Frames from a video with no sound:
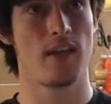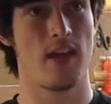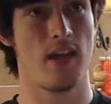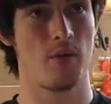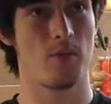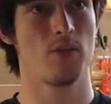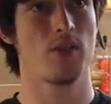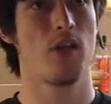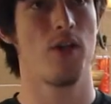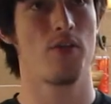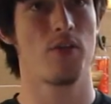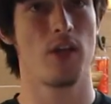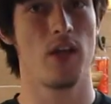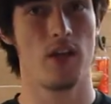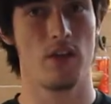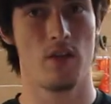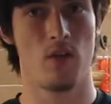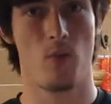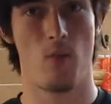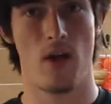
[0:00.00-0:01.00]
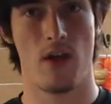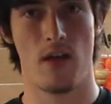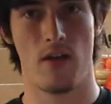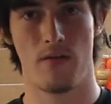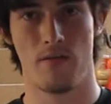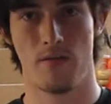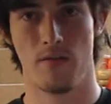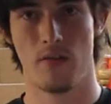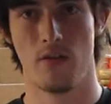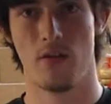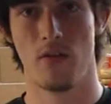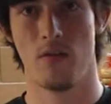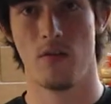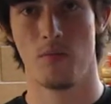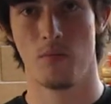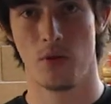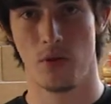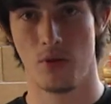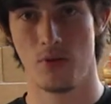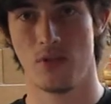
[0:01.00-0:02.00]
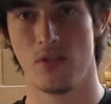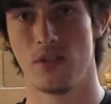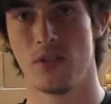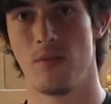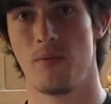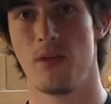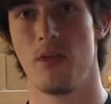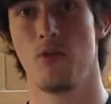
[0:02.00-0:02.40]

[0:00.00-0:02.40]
the animal's health get in the way of producing something.